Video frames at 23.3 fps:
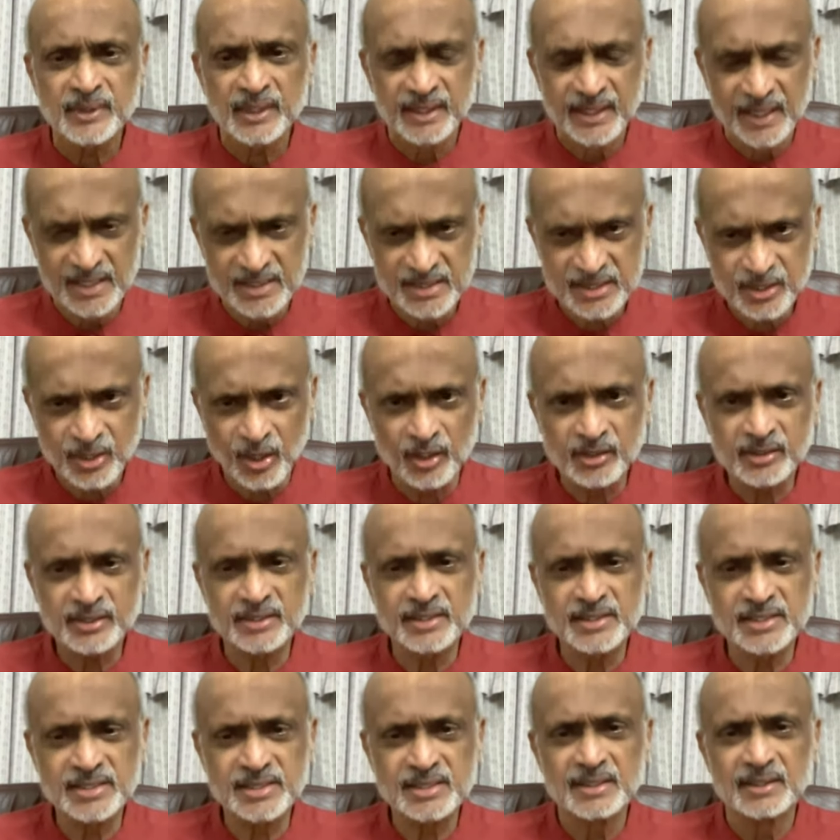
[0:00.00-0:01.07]
He has got
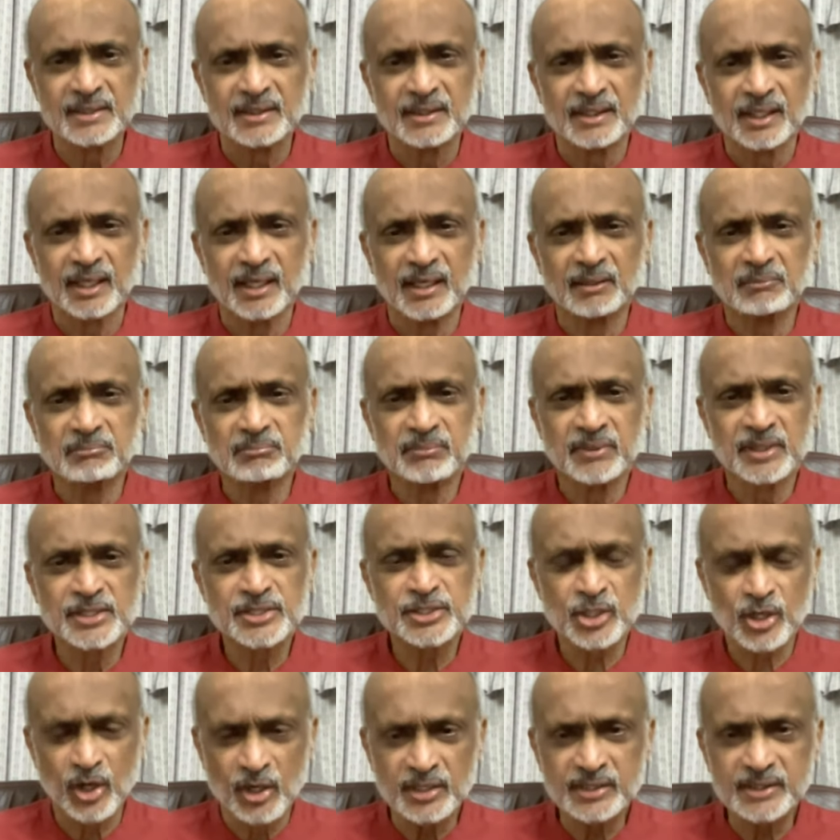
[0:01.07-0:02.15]
his uh,
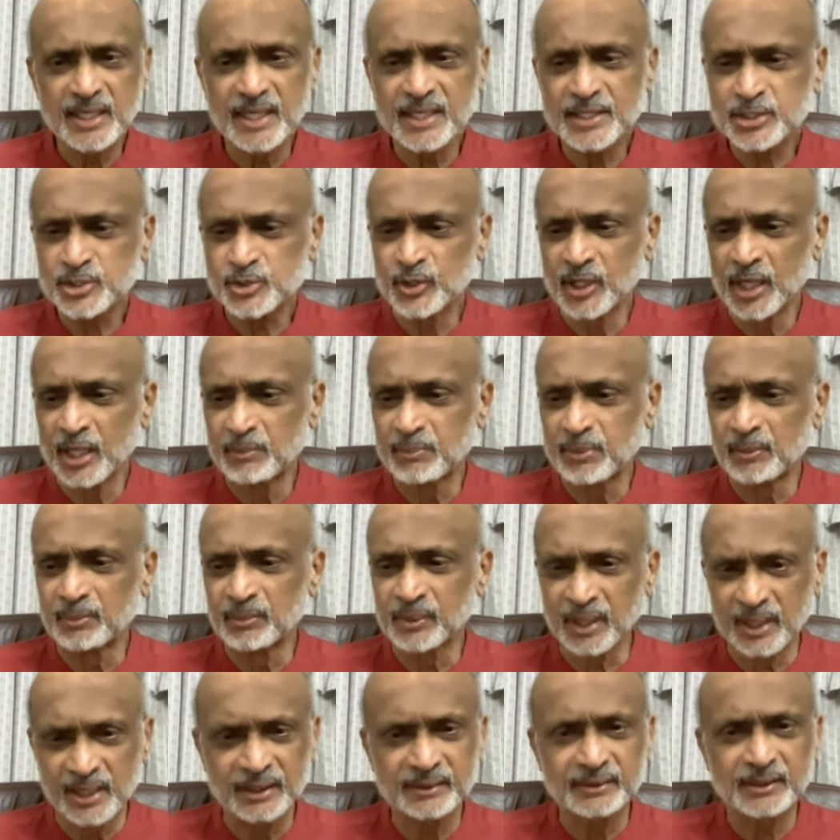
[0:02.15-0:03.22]
his contacts to help him
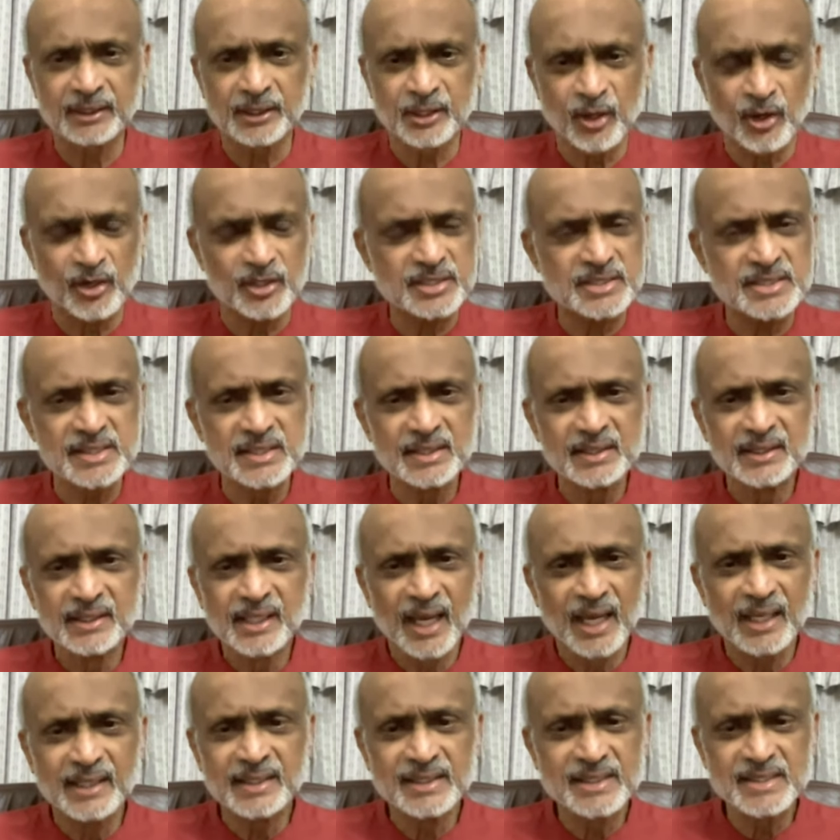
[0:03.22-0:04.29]
connect the dots,
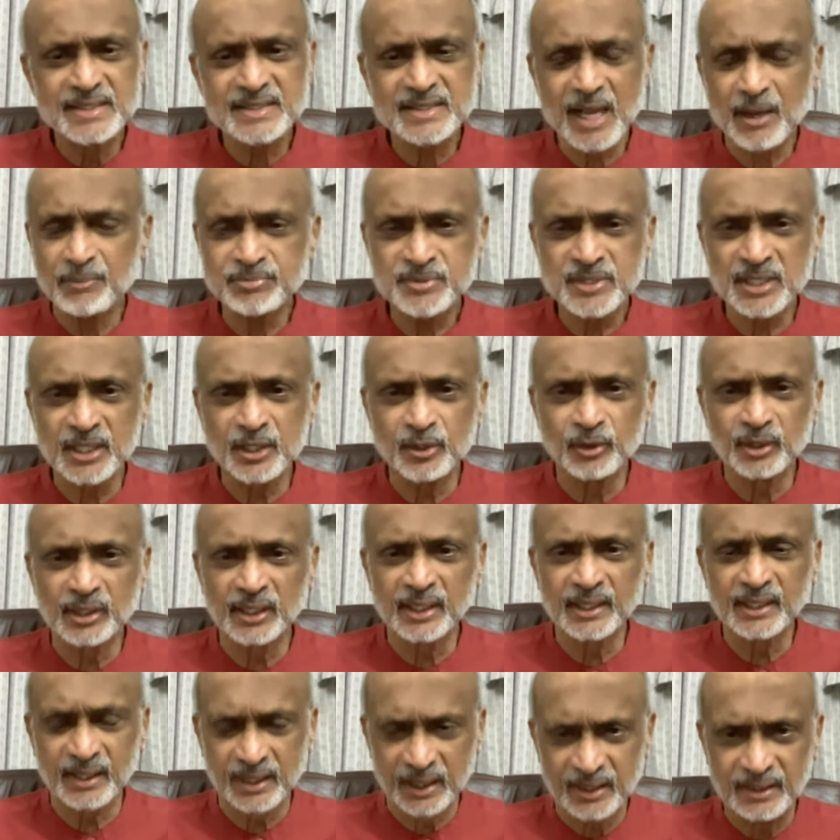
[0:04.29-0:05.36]
and he is
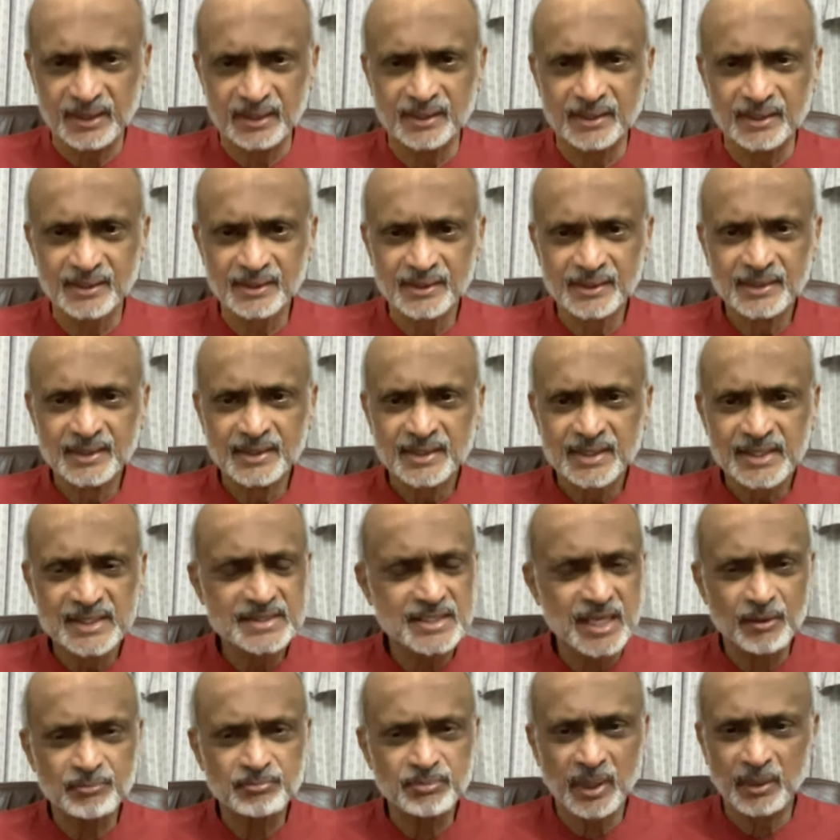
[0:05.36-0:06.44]
absolutely clear.
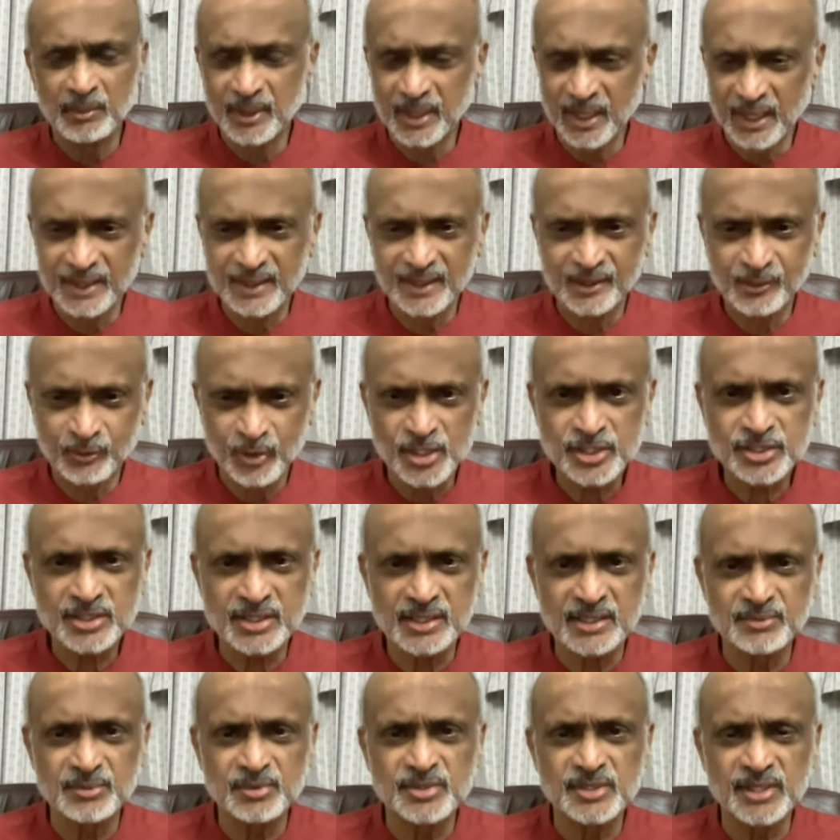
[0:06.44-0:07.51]
He's up. I mean, I
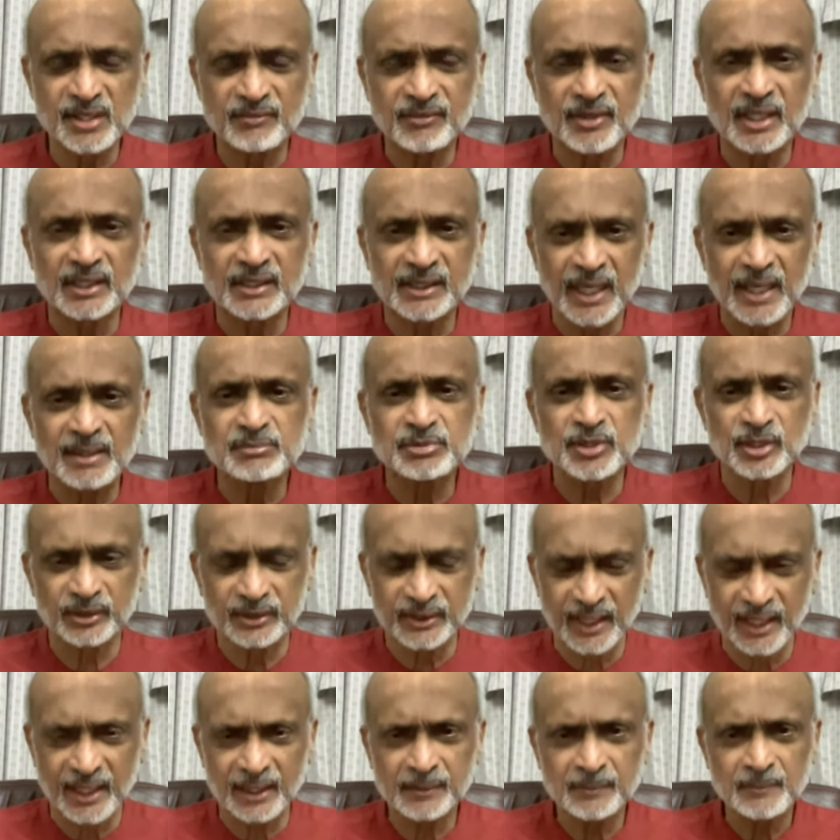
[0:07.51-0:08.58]
questioned him several times on
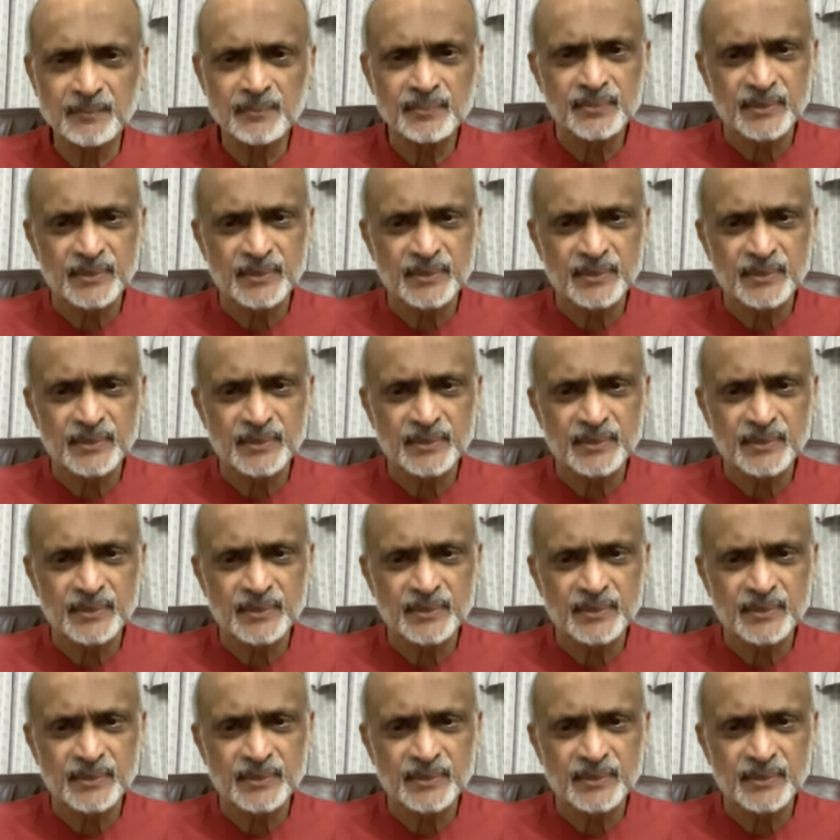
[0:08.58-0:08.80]
that.